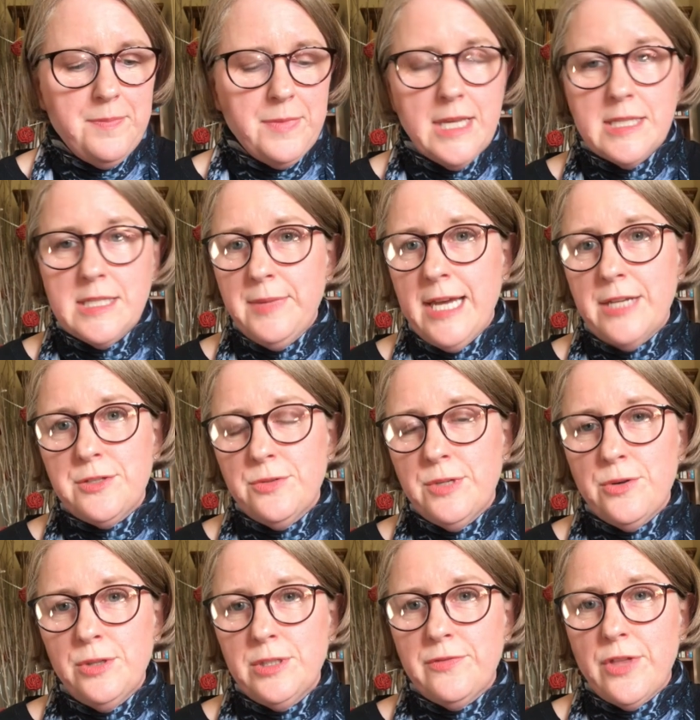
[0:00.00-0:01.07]
It's about
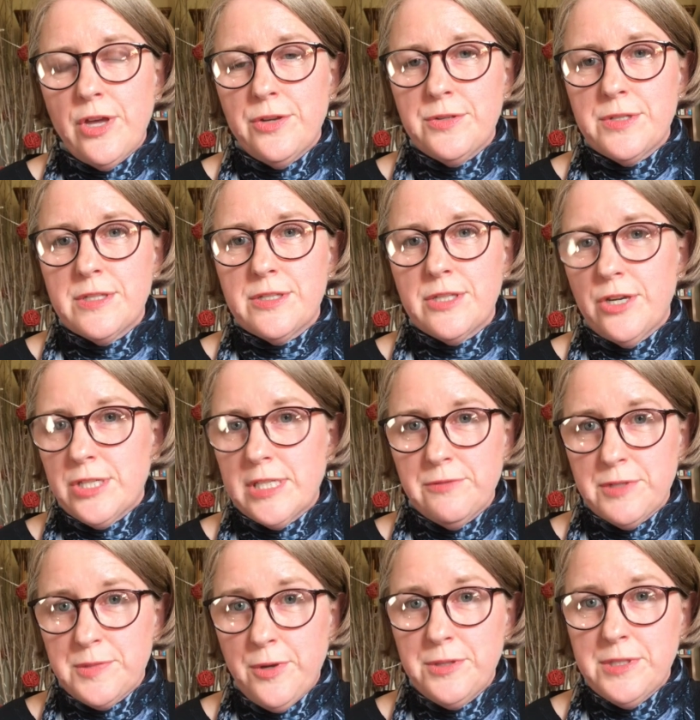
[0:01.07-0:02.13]
doing all of those socially
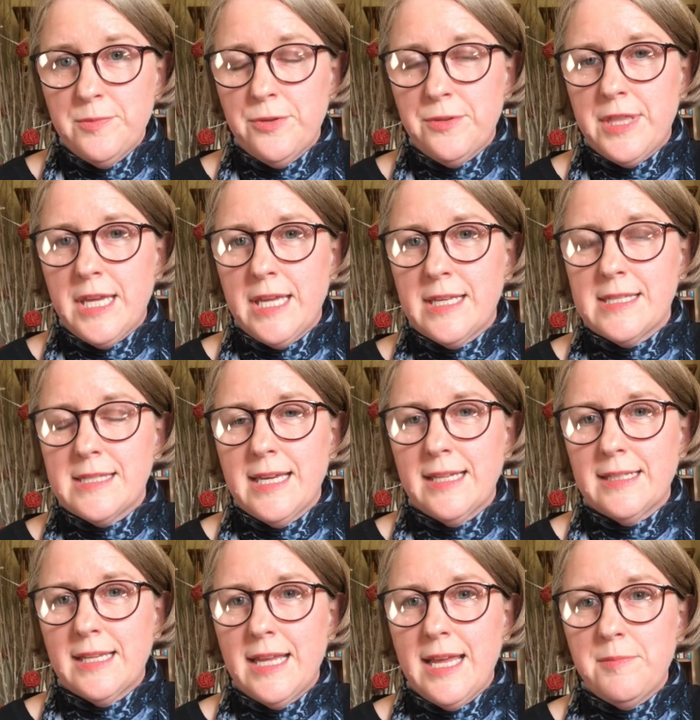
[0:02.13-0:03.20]
responsible things
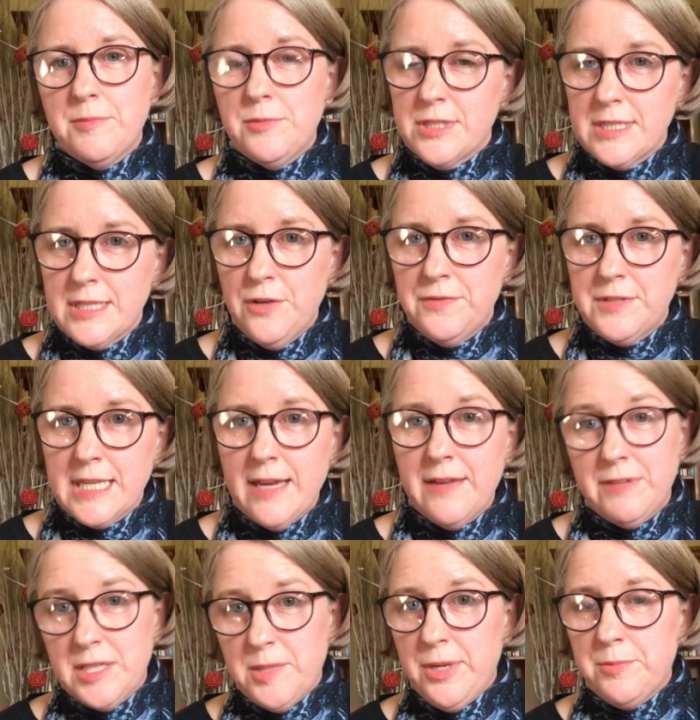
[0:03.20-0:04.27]
that keep yourself
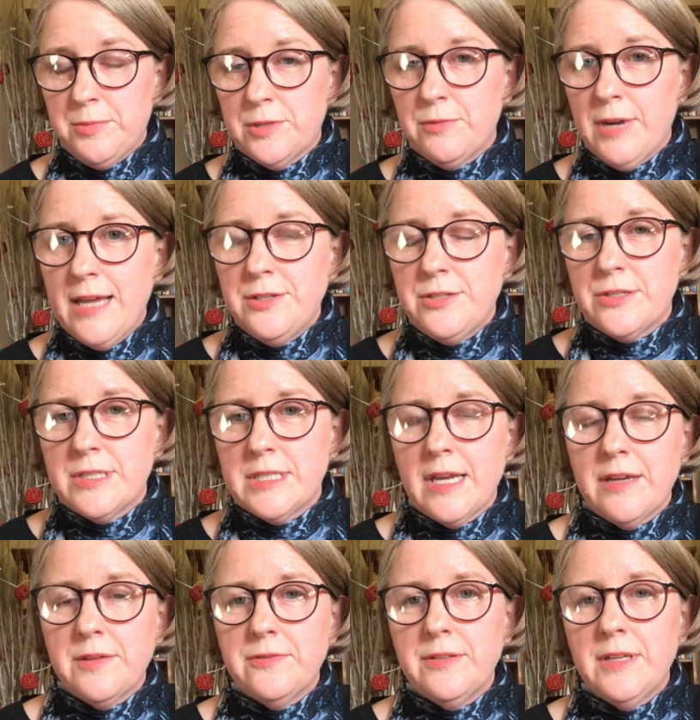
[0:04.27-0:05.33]
safe and the people around you
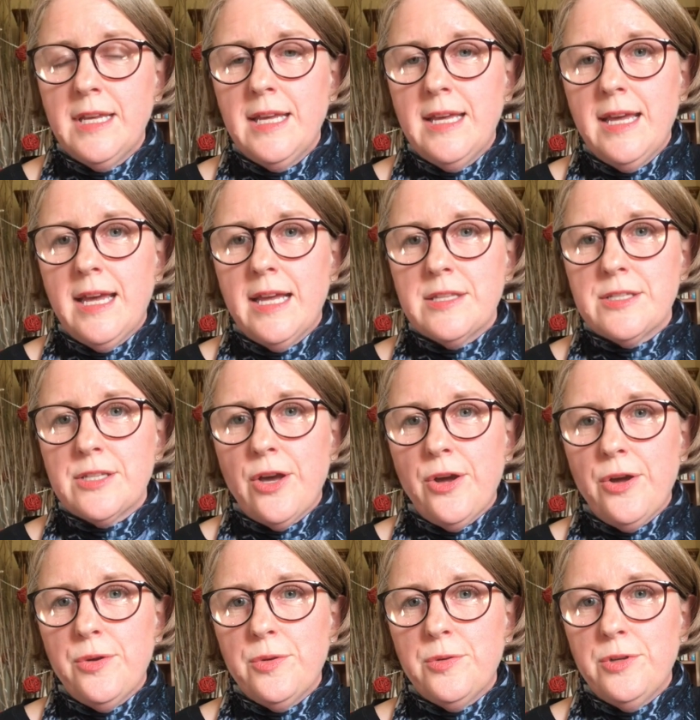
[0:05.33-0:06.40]
safe. And
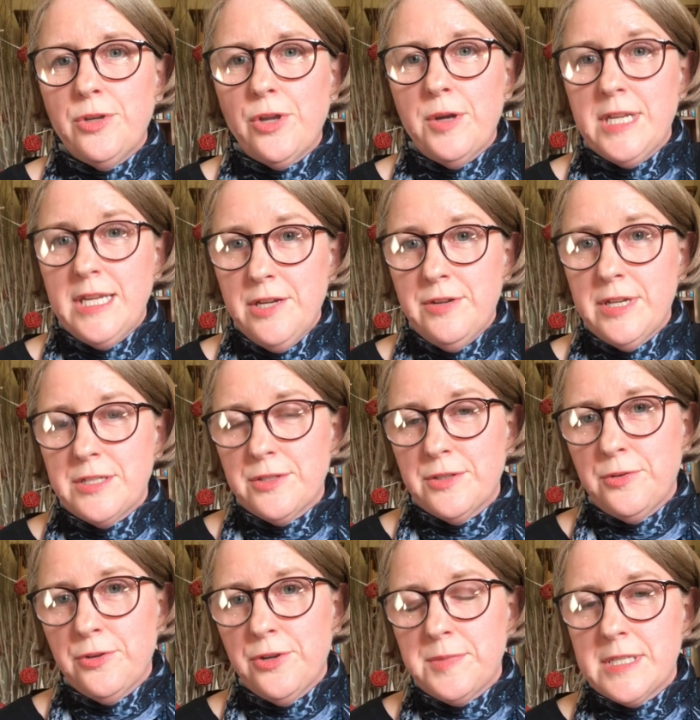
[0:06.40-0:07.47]
so, you know, adhering to the
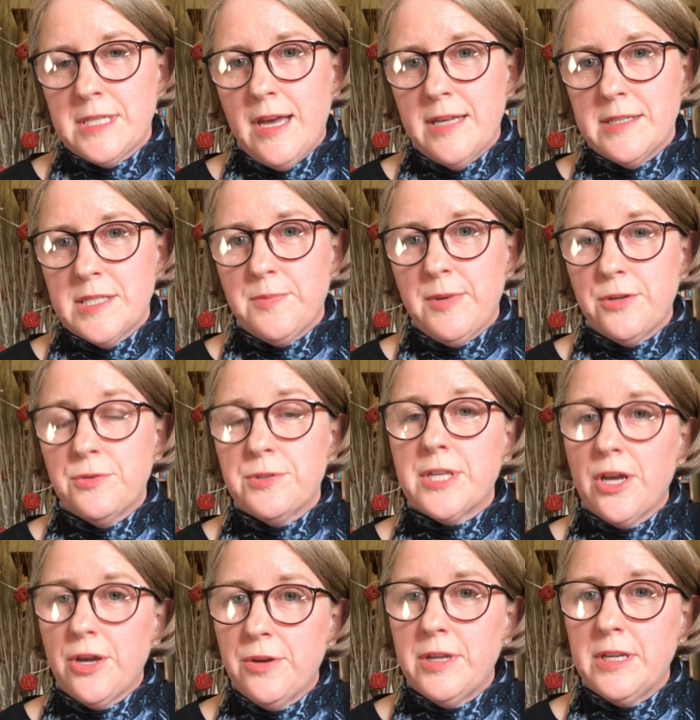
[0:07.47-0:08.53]
group sizes, but
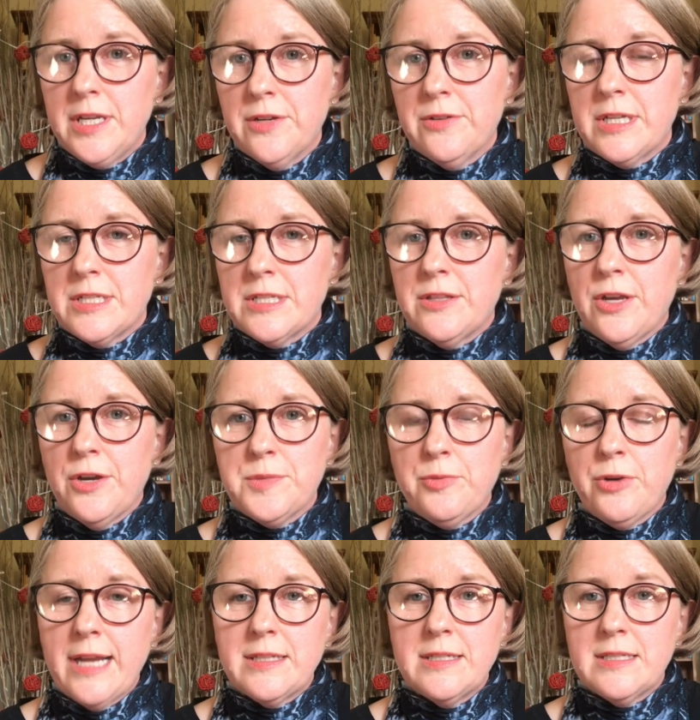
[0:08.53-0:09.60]
also adhering to those
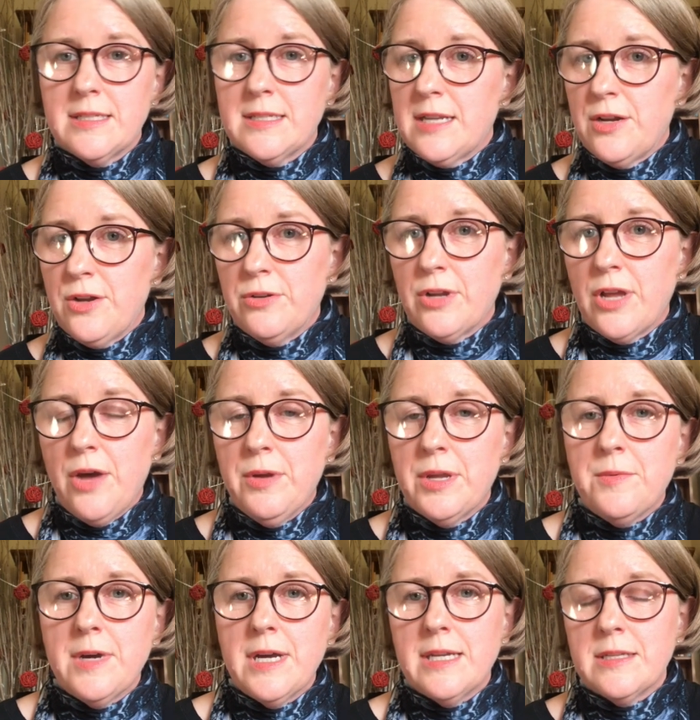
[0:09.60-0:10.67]
practices in an
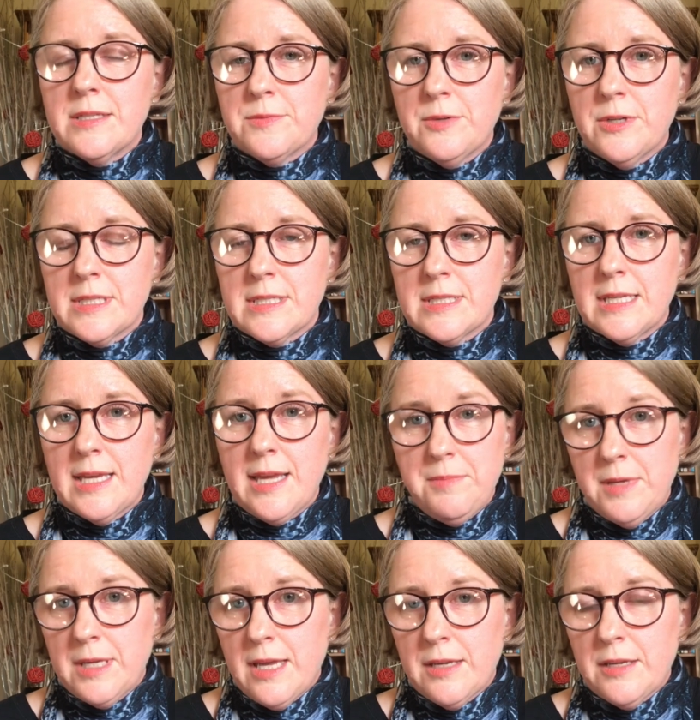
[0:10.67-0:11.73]
ongoing way is what's
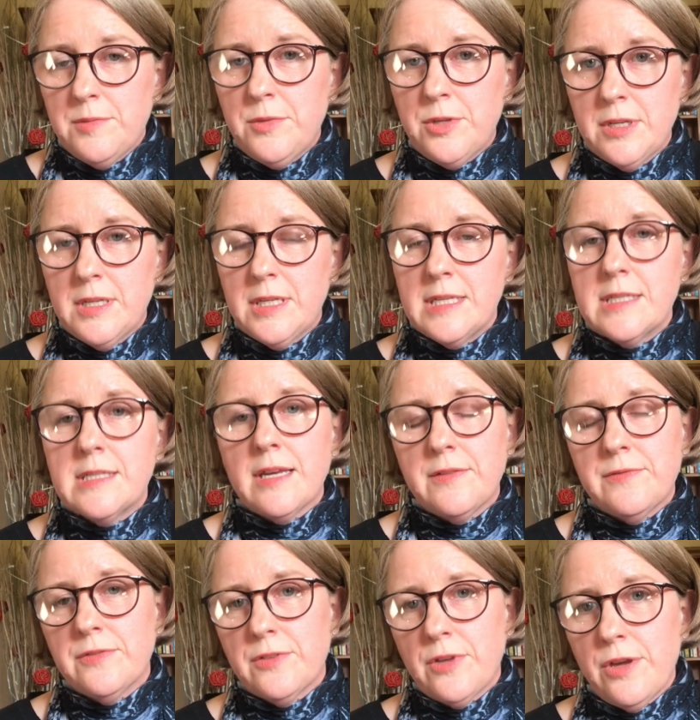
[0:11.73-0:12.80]
keeping our community
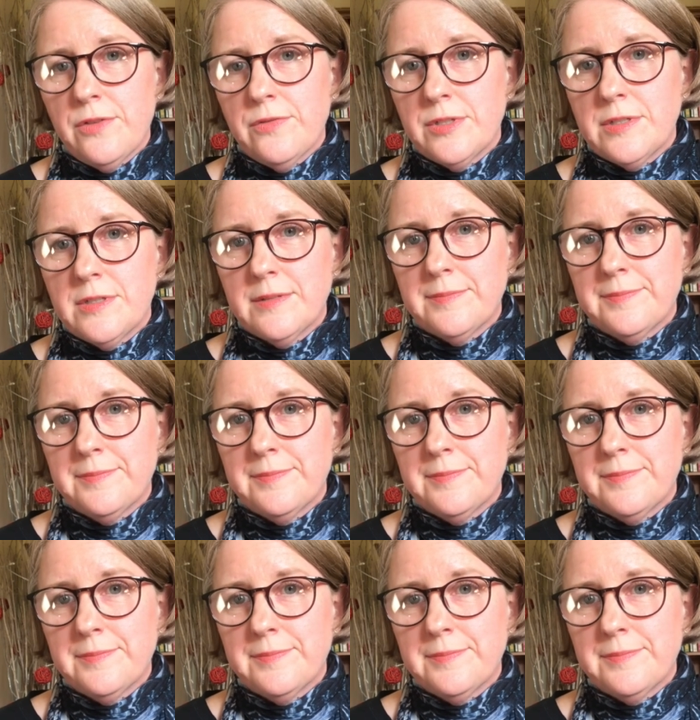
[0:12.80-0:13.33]
safe of COVID.